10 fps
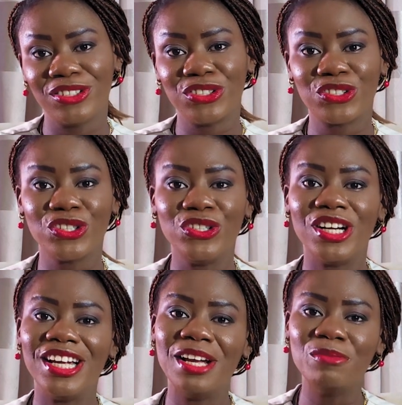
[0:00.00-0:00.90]
So you
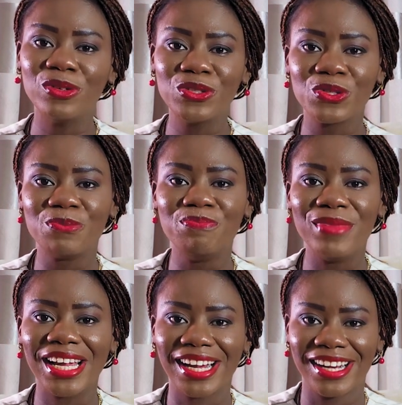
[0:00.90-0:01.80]
are able to
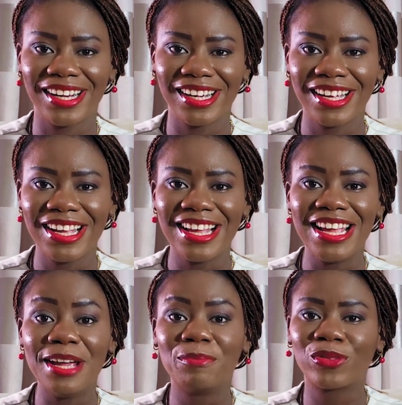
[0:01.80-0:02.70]
make
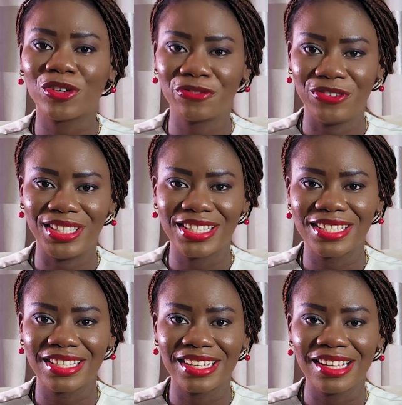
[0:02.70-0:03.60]
a profit
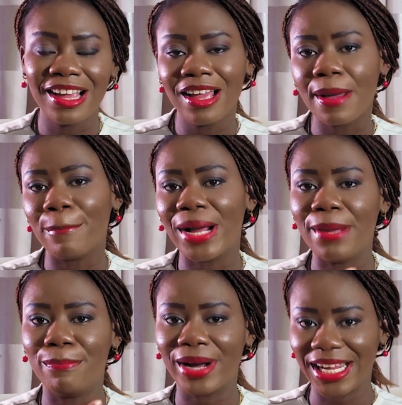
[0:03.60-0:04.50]
by
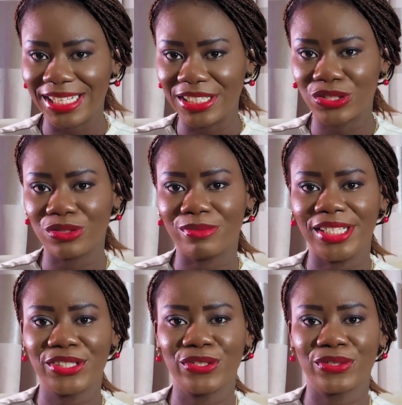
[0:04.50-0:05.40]
buying into my
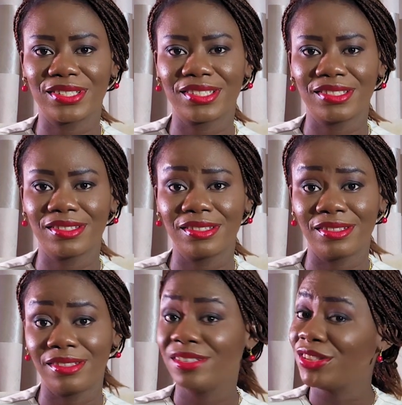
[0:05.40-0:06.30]
stocks.
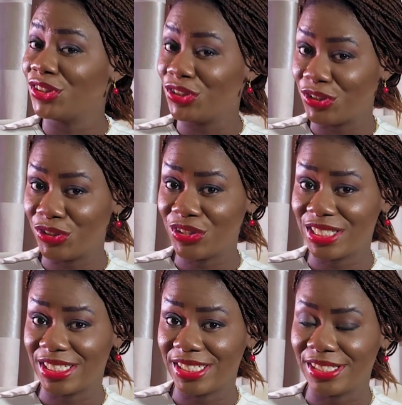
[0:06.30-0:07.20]
Do you
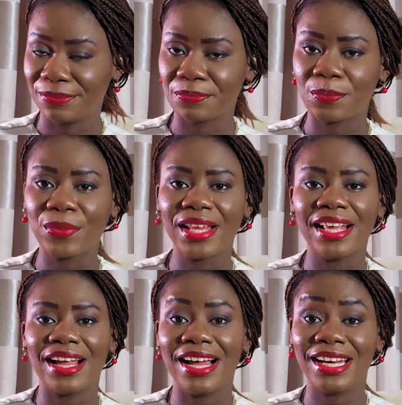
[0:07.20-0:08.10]
see?
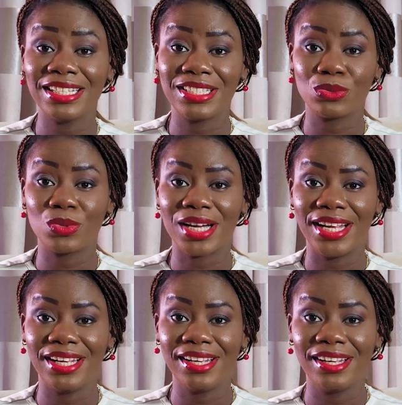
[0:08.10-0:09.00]
And that is
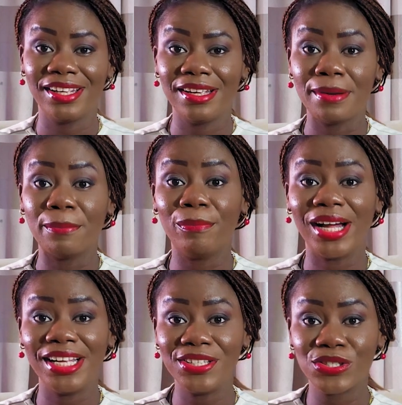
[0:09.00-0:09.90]
why
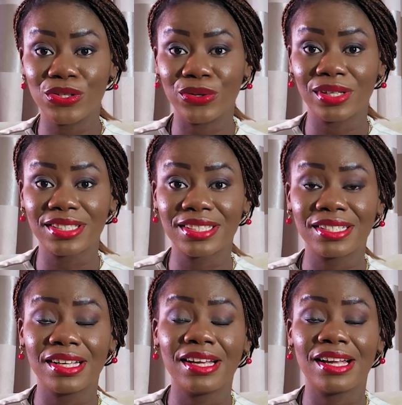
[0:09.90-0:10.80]
buying stocks
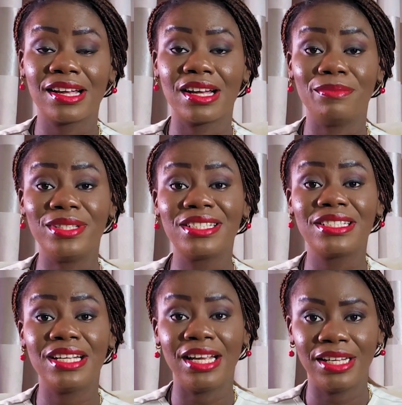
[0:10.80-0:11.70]
can be
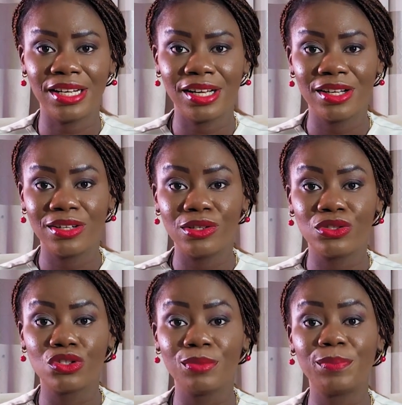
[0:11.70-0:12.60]
seen
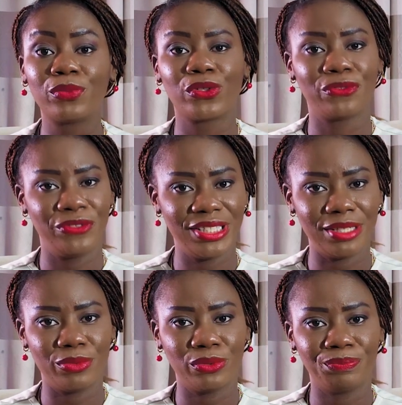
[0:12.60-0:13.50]
to be
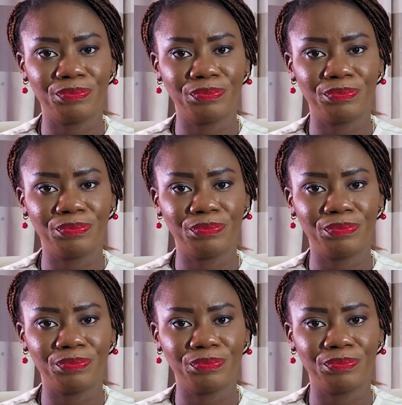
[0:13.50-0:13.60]
profitable.